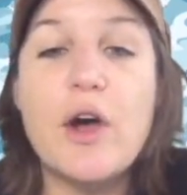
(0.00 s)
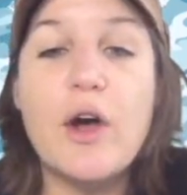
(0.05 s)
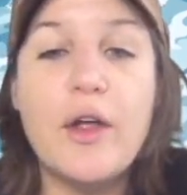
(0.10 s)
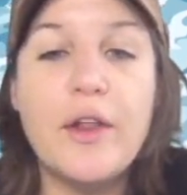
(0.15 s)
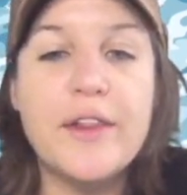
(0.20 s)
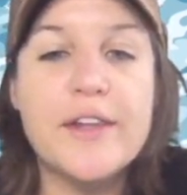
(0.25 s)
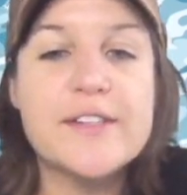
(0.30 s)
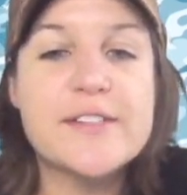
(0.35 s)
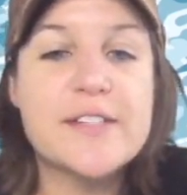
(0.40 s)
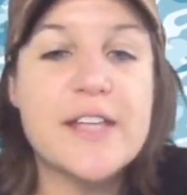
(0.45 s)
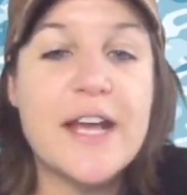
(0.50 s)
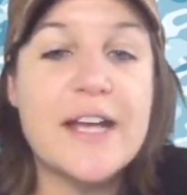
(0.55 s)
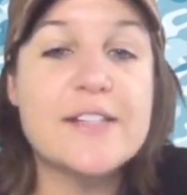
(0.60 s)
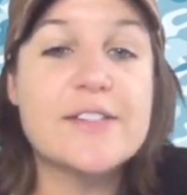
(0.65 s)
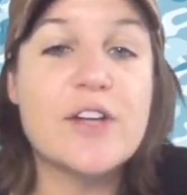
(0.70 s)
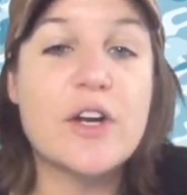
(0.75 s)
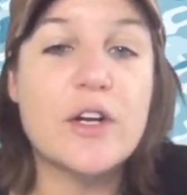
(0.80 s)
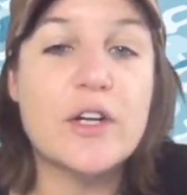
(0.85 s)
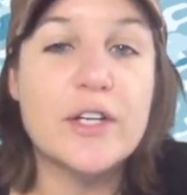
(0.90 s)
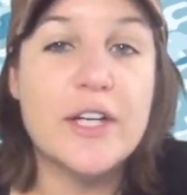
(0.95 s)
all the
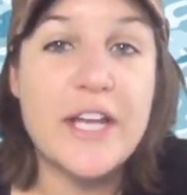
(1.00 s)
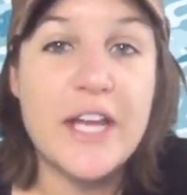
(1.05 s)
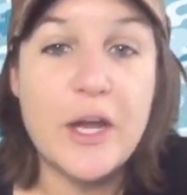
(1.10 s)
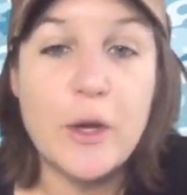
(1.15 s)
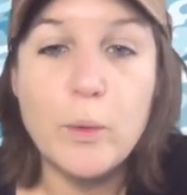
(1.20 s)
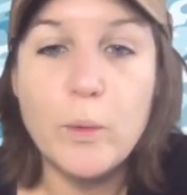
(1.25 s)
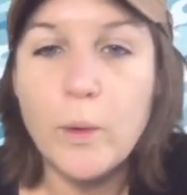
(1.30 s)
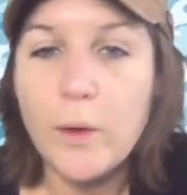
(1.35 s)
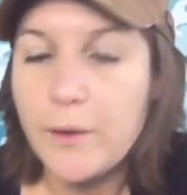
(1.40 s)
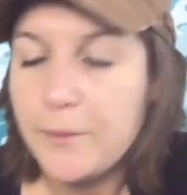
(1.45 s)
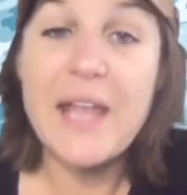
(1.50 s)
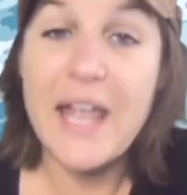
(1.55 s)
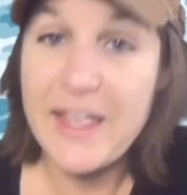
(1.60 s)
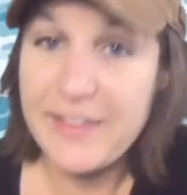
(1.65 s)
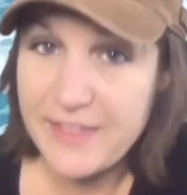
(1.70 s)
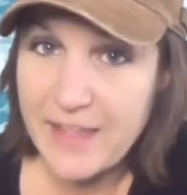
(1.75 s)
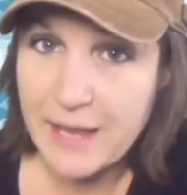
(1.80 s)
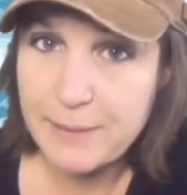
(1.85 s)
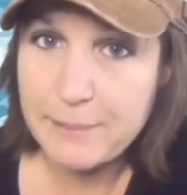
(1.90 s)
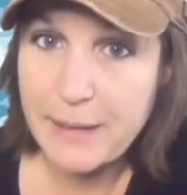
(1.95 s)
sides are equal
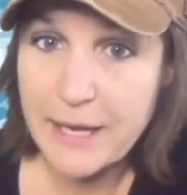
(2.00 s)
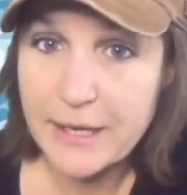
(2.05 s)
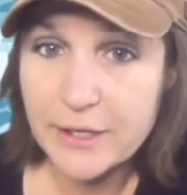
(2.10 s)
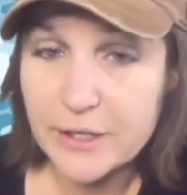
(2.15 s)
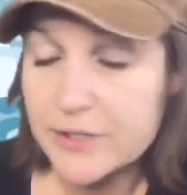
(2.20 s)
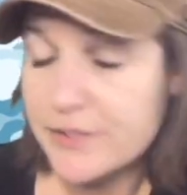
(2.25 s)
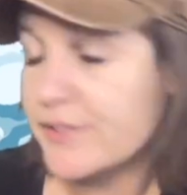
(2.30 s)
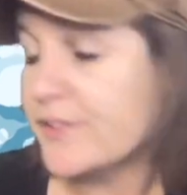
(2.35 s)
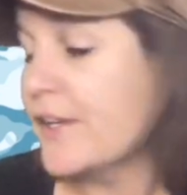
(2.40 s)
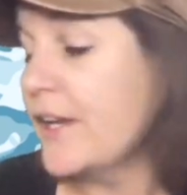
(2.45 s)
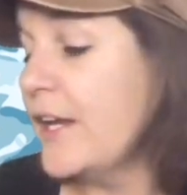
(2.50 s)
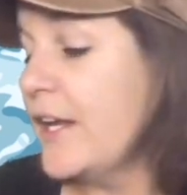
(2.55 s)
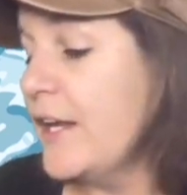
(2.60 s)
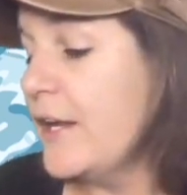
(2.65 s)
and that matters.